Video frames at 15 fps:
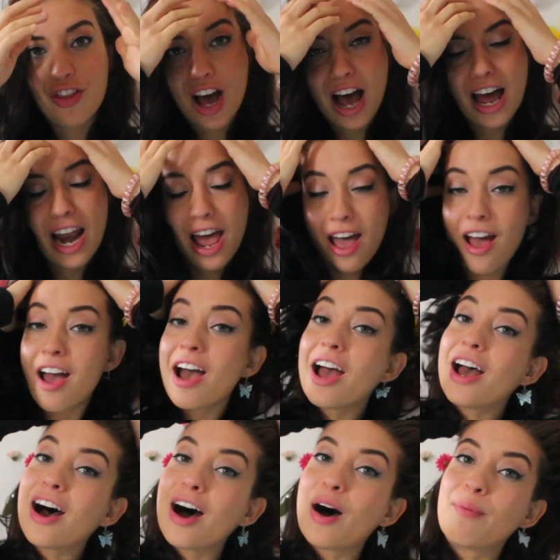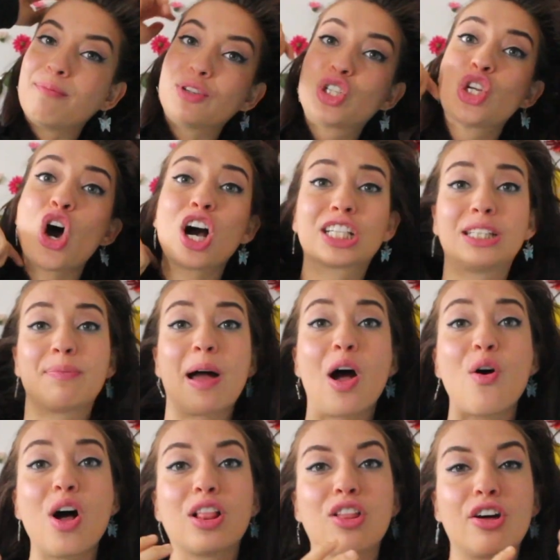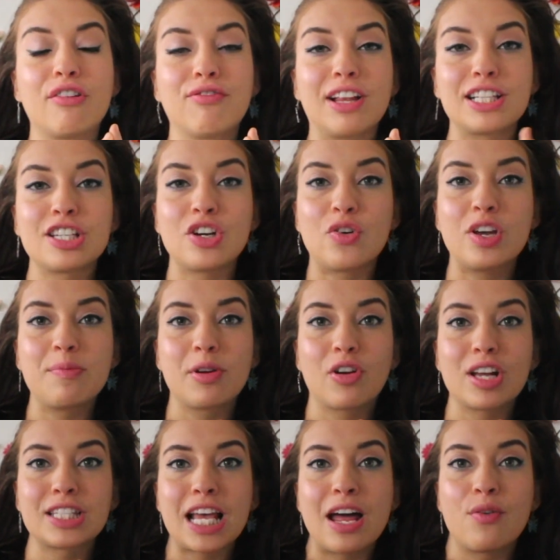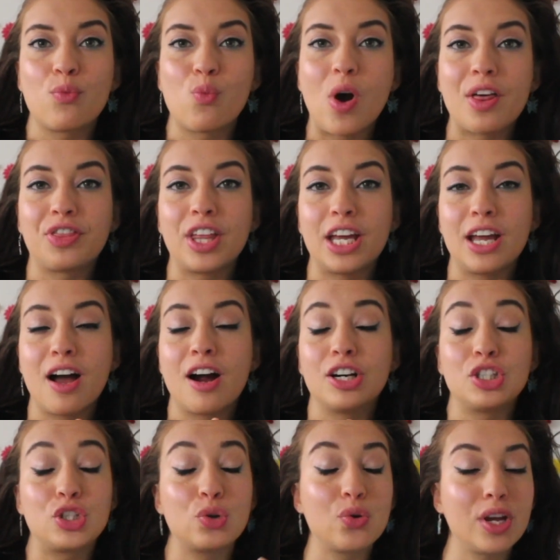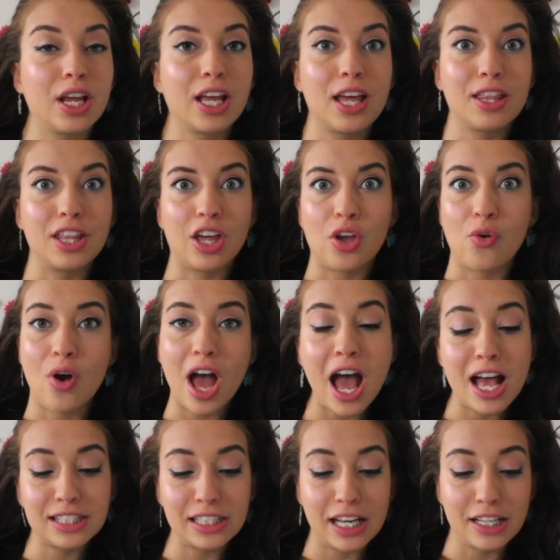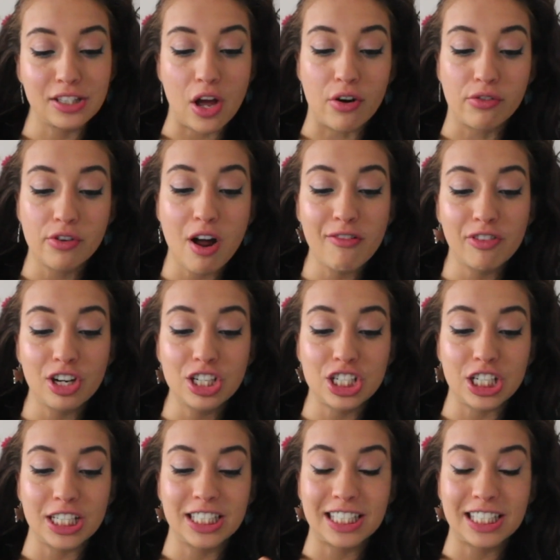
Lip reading: that talked about a lot of Latino immigrants and what they are doing in the US is Robert G.